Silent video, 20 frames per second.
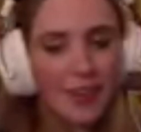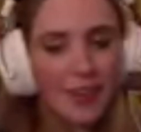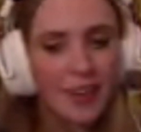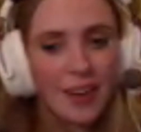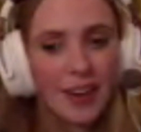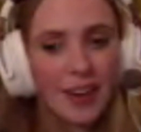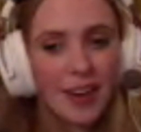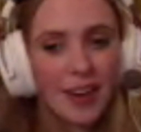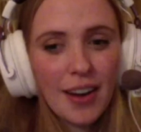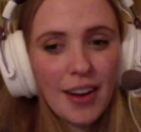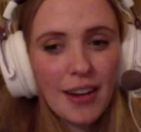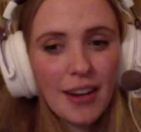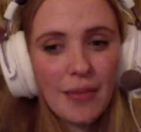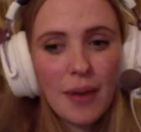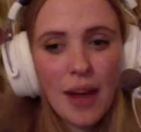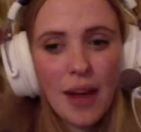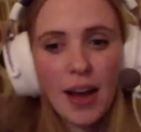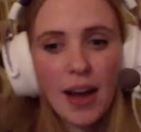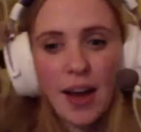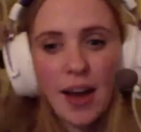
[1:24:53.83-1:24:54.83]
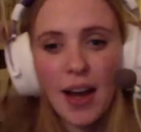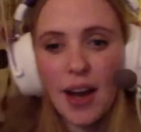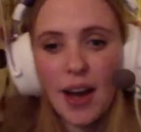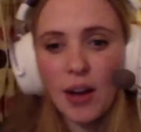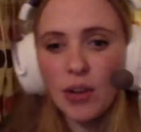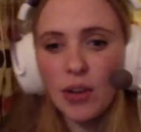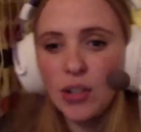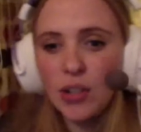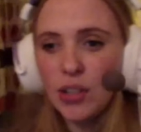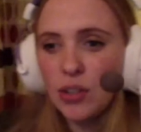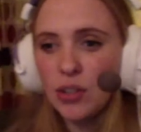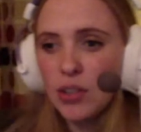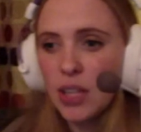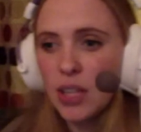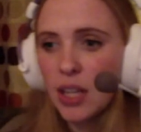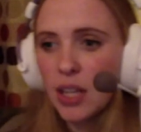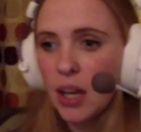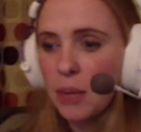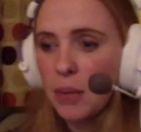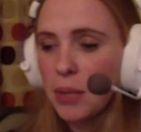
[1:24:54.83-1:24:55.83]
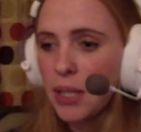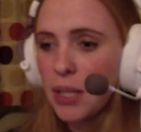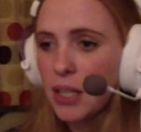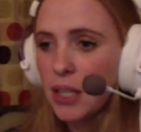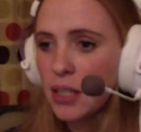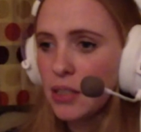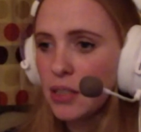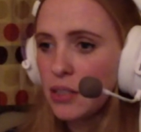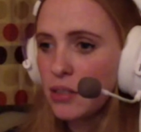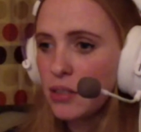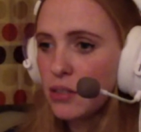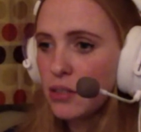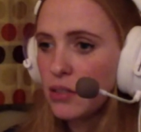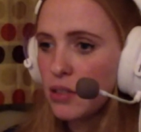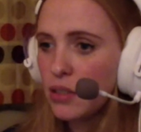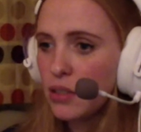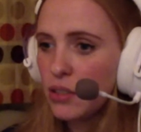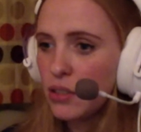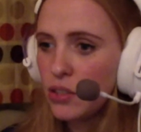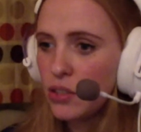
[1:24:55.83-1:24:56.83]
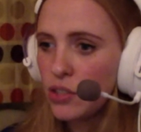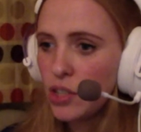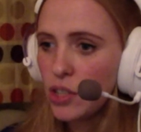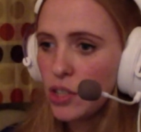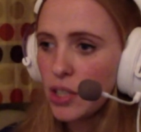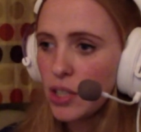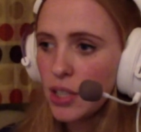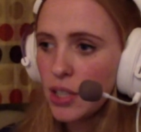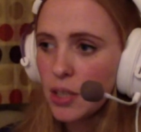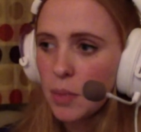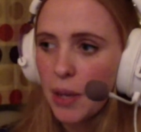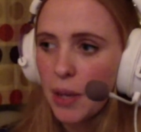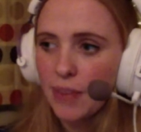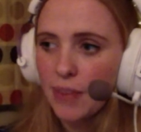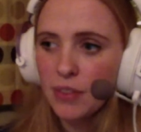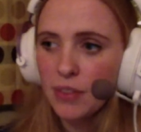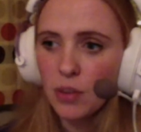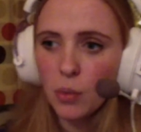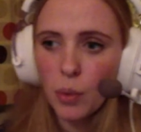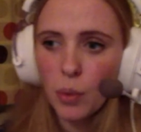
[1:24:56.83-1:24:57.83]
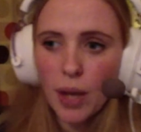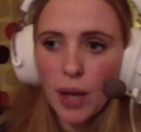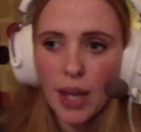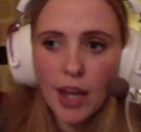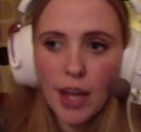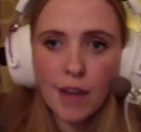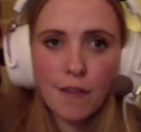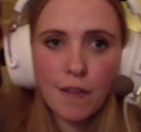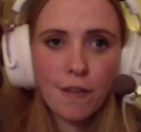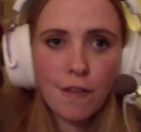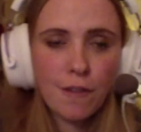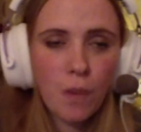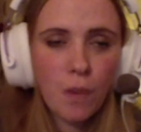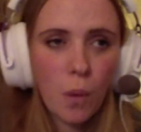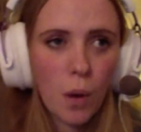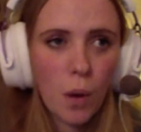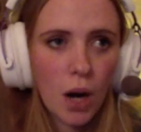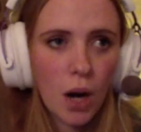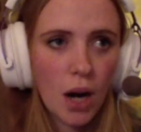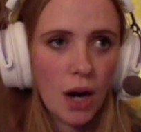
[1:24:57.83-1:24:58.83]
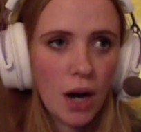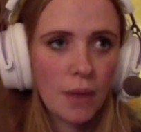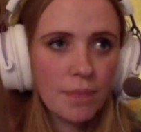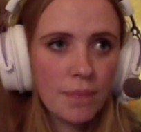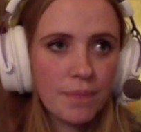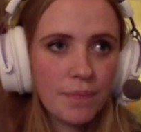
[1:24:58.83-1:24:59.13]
How do you think? I mean, do you think this paves the way for?